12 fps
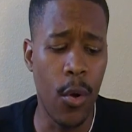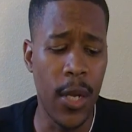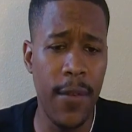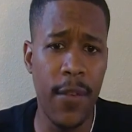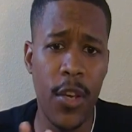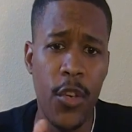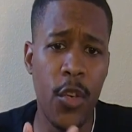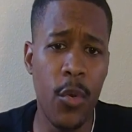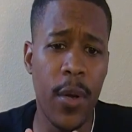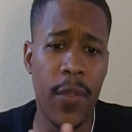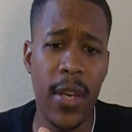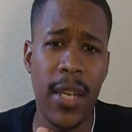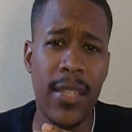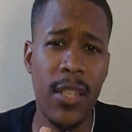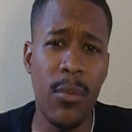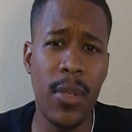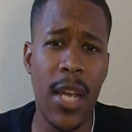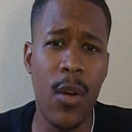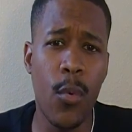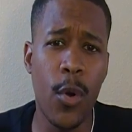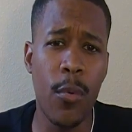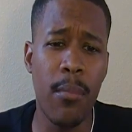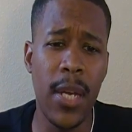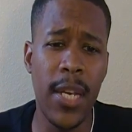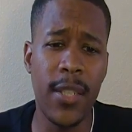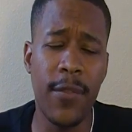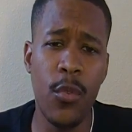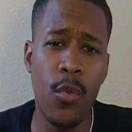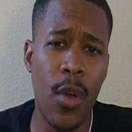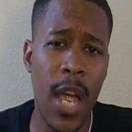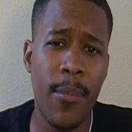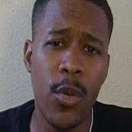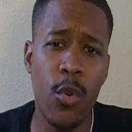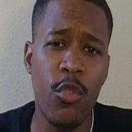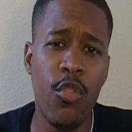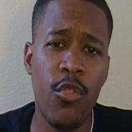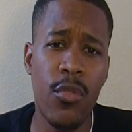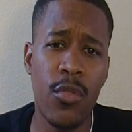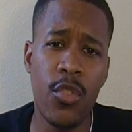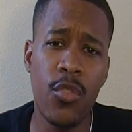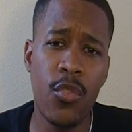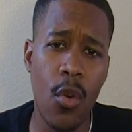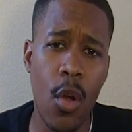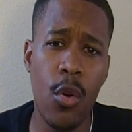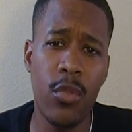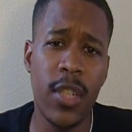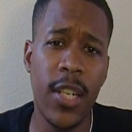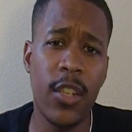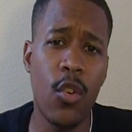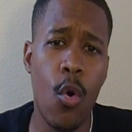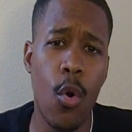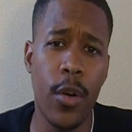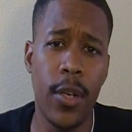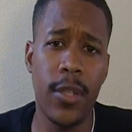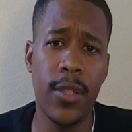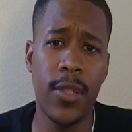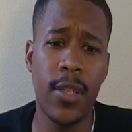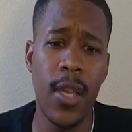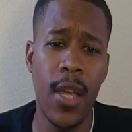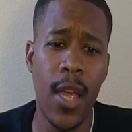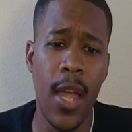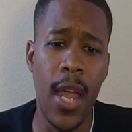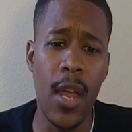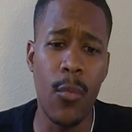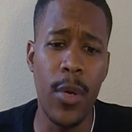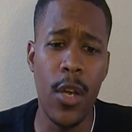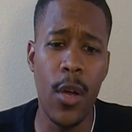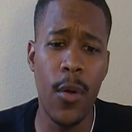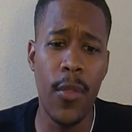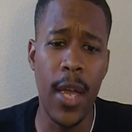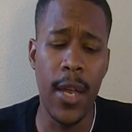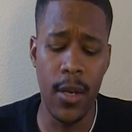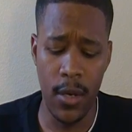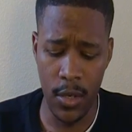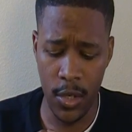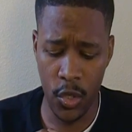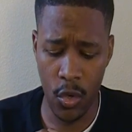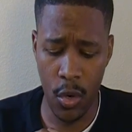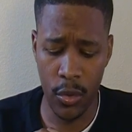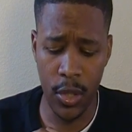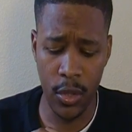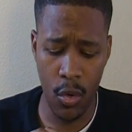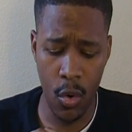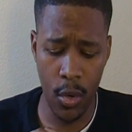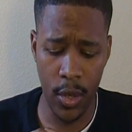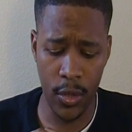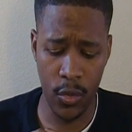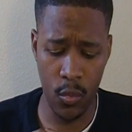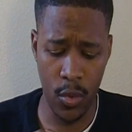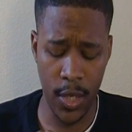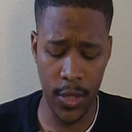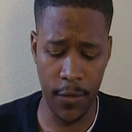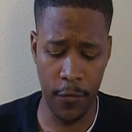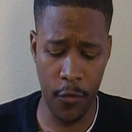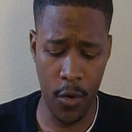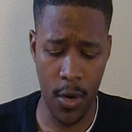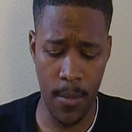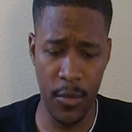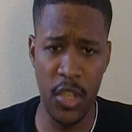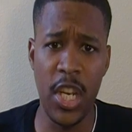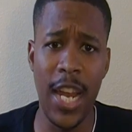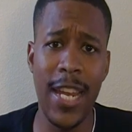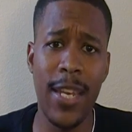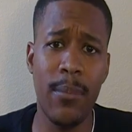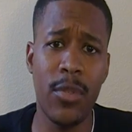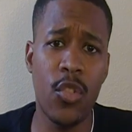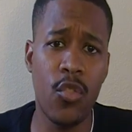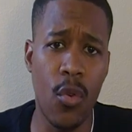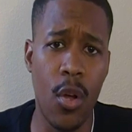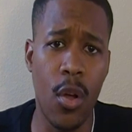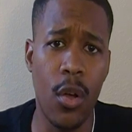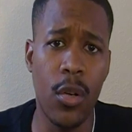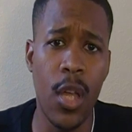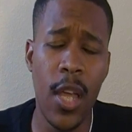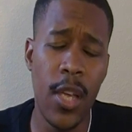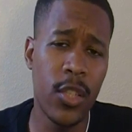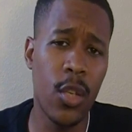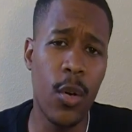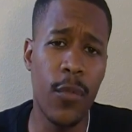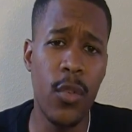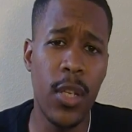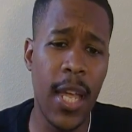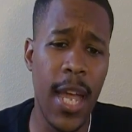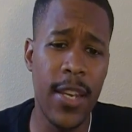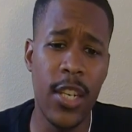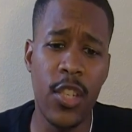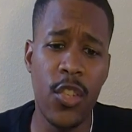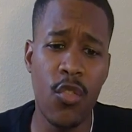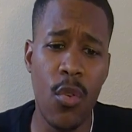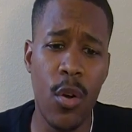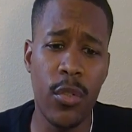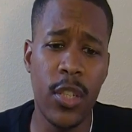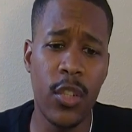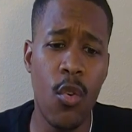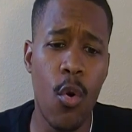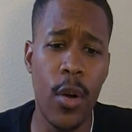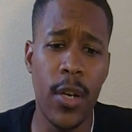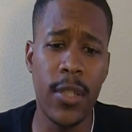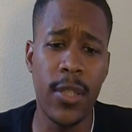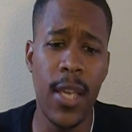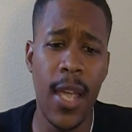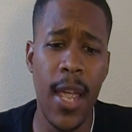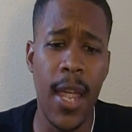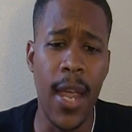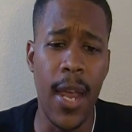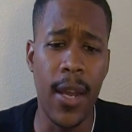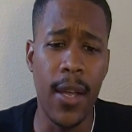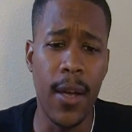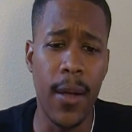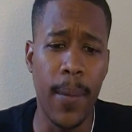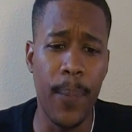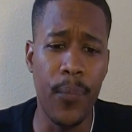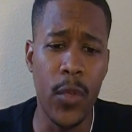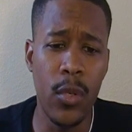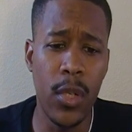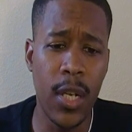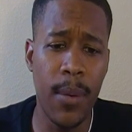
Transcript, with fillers: or even doeth, and let's see what that word means. If you grab your Strong's Concordance, and we know that the Strong's Concordance was from James Strong. So if you look at the Strong's Concordance and you